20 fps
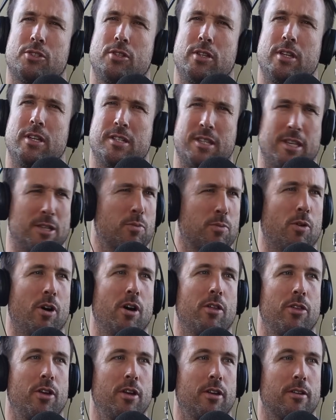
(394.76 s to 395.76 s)
Is this
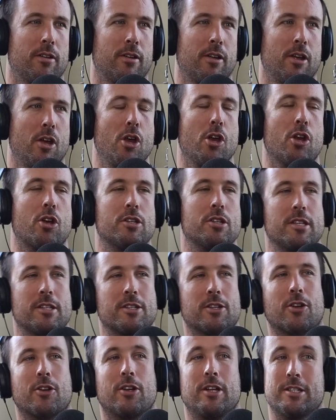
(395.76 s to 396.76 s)
worth it?
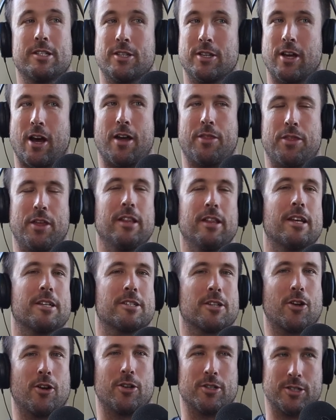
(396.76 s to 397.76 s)
Because I think there's
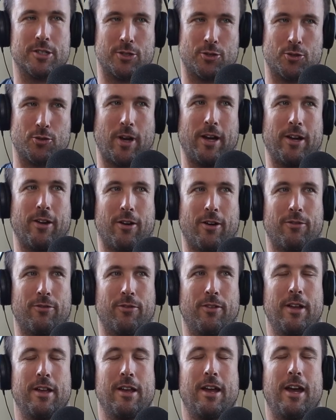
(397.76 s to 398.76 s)
a constant trade-off.
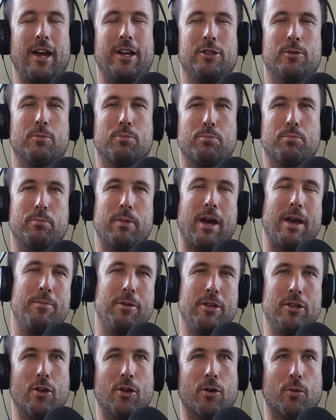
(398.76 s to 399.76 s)
And you're
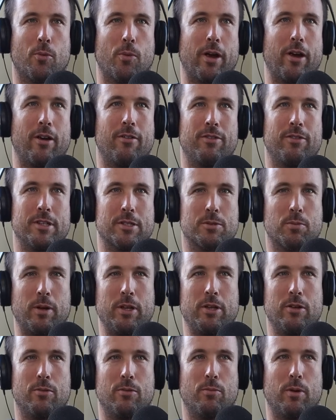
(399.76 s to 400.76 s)
maybe not aware of this
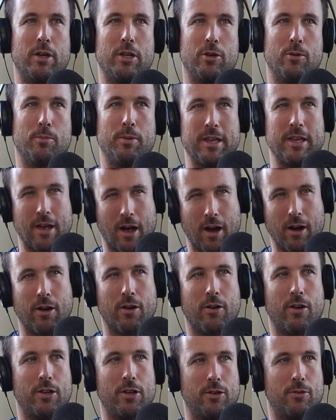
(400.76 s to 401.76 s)
when you're a bit
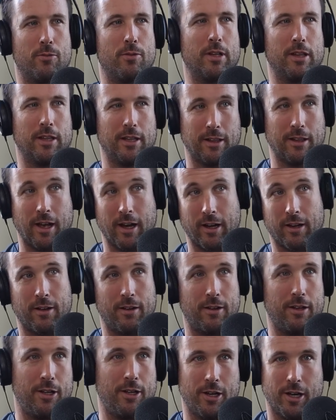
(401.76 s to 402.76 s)
younger and you're really like,
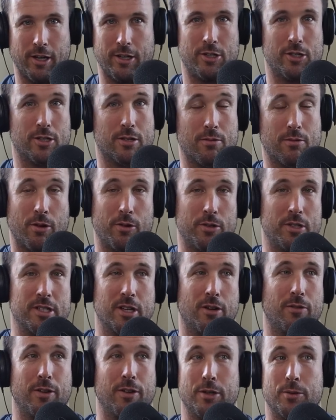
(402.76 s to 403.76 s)
you know, you're just throwing
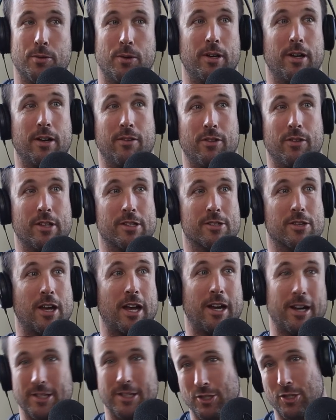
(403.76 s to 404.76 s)
yourself into it and everything's,
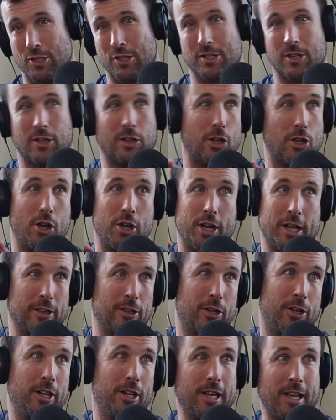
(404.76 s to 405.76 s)
and it's just
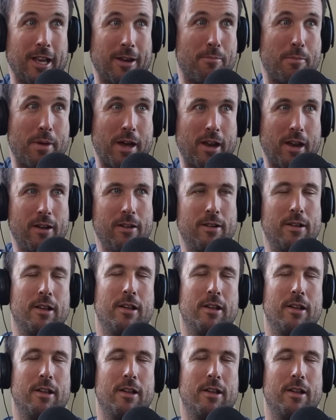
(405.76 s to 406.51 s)
learning, getting better.